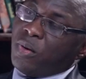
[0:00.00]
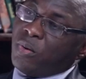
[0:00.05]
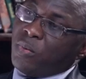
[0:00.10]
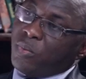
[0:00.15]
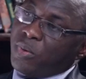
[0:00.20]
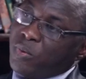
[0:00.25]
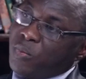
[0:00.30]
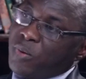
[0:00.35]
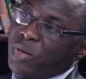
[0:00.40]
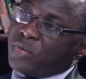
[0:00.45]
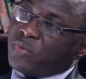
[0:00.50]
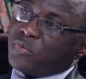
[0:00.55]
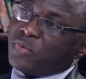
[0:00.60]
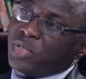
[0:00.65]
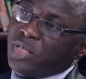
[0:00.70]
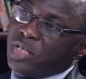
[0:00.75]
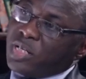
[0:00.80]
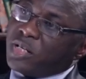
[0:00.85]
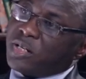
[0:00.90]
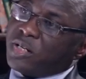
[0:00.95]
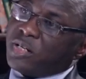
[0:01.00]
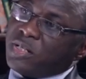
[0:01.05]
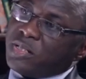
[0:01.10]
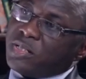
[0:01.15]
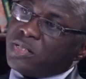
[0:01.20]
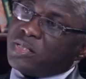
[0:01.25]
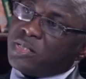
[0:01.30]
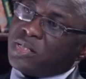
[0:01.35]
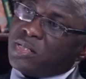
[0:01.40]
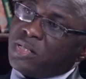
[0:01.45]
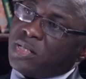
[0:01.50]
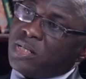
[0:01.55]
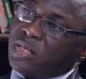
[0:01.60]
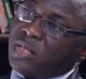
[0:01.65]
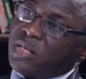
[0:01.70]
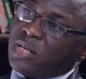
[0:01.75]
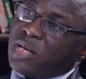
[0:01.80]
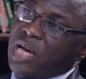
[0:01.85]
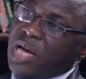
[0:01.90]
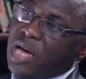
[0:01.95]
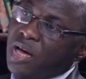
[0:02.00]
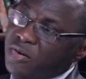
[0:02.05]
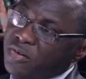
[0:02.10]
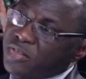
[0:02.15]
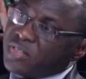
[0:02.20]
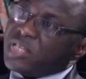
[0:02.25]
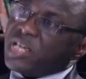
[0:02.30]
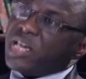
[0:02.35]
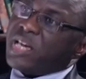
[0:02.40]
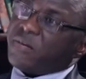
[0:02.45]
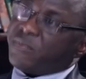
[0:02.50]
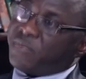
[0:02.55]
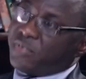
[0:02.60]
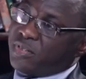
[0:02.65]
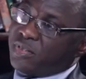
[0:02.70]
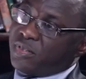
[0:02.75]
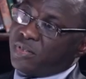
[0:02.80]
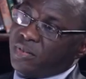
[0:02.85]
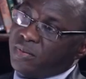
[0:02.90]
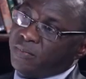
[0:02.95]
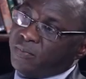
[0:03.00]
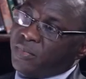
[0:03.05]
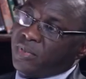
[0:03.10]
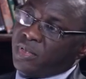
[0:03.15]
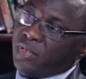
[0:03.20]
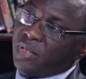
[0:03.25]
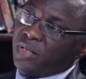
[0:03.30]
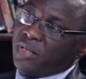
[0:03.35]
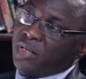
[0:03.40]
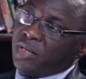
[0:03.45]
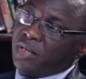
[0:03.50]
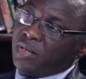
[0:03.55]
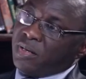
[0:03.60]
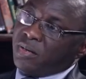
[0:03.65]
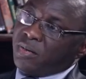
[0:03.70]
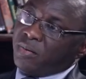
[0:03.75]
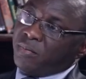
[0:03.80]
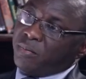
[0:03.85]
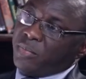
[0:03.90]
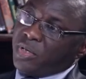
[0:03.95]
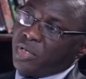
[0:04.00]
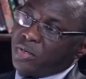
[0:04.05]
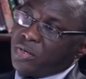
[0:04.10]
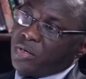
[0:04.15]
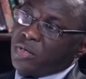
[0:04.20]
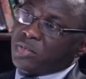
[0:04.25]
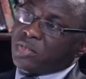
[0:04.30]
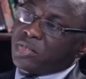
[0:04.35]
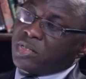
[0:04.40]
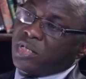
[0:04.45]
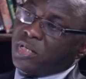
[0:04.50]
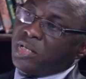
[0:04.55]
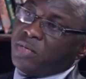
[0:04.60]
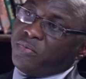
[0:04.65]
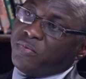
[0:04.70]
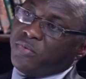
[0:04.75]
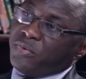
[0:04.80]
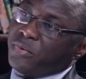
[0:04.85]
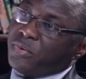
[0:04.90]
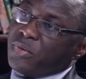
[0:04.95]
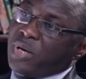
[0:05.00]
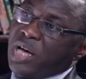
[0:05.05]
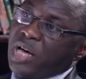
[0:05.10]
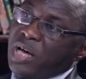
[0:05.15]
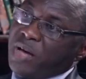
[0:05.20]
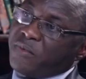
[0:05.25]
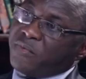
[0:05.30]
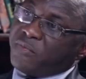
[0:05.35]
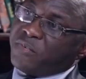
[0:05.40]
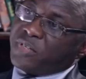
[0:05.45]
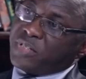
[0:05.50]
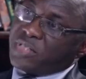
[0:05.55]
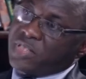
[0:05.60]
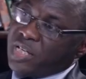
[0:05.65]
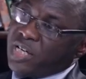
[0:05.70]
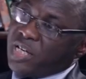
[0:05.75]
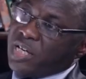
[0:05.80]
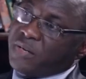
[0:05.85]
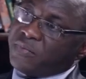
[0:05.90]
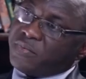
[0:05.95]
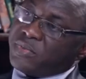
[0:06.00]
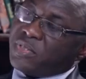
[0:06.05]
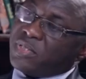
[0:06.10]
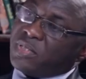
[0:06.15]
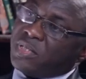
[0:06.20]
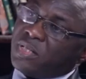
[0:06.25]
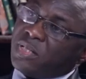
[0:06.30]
we want to increase our reserves. Because if you have reserves